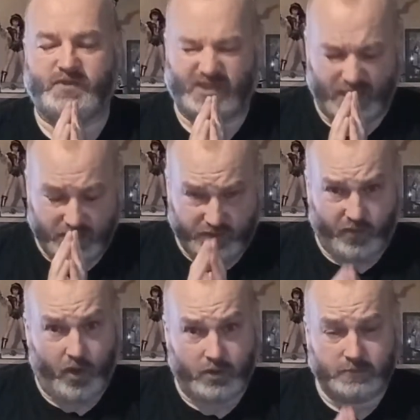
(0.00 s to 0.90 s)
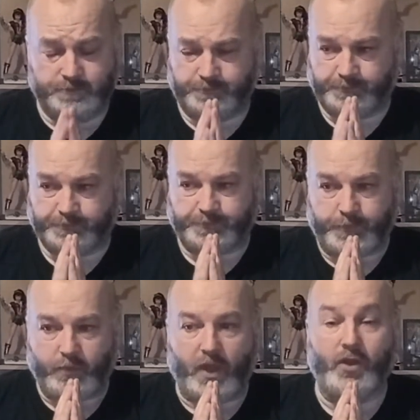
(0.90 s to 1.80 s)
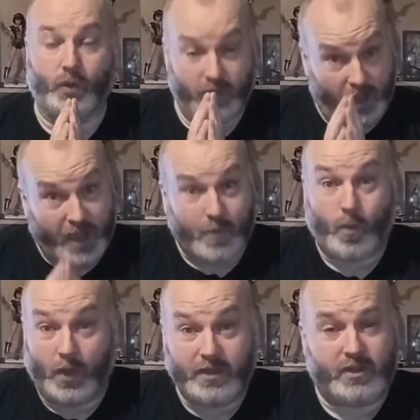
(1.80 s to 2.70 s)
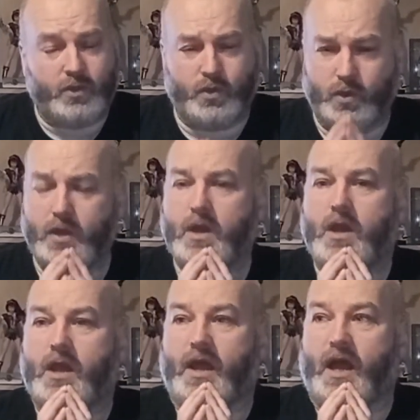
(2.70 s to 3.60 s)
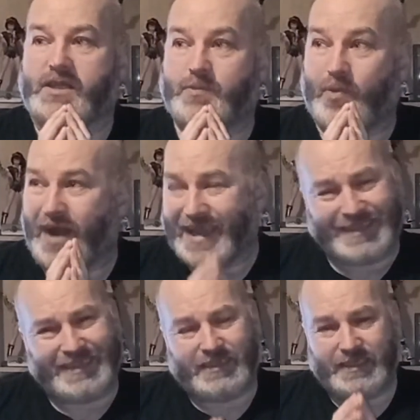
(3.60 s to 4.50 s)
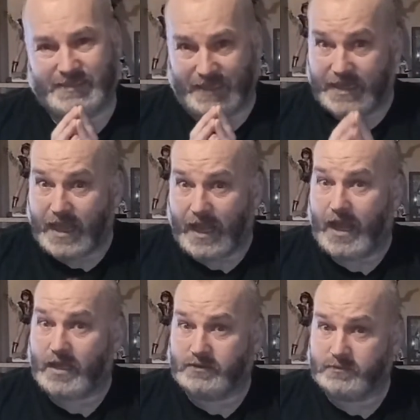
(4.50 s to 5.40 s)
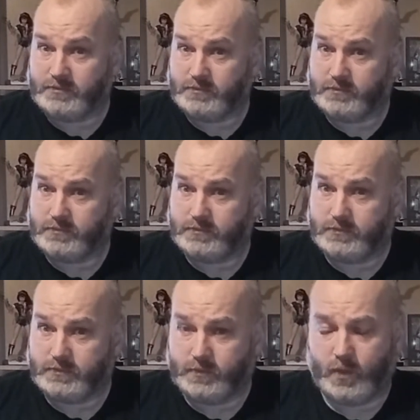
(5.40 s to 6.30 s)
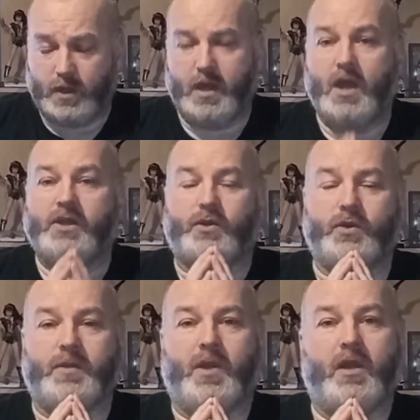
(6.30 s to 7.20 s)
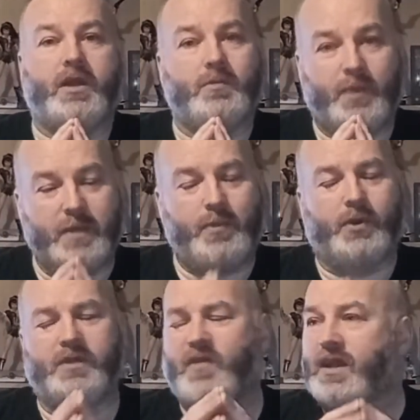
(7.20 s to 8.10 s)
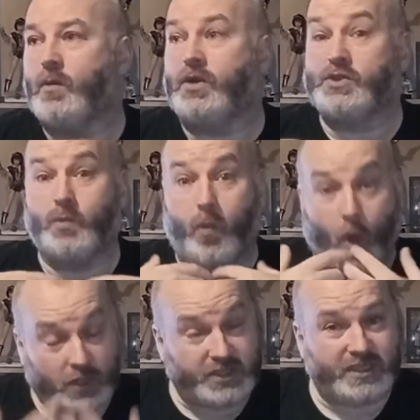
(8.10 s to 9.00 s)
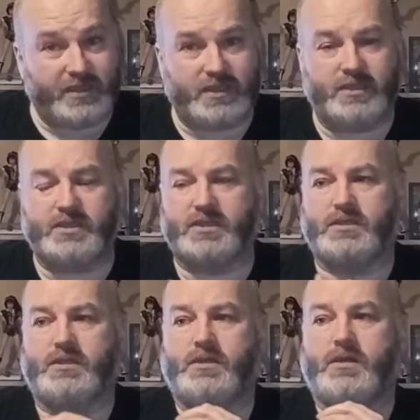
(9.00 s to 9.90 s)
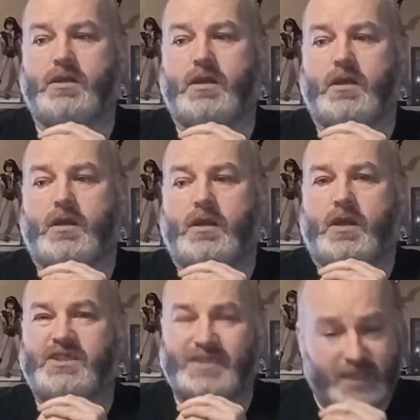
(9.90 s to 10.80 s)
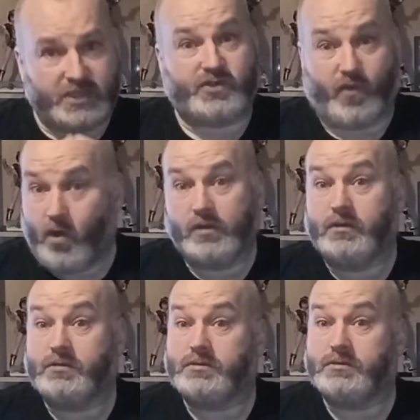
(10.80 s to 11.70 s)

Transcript: stay strong. Know that I'm with you as practically as I can. To the American people, if anyone is watching this, stay strong.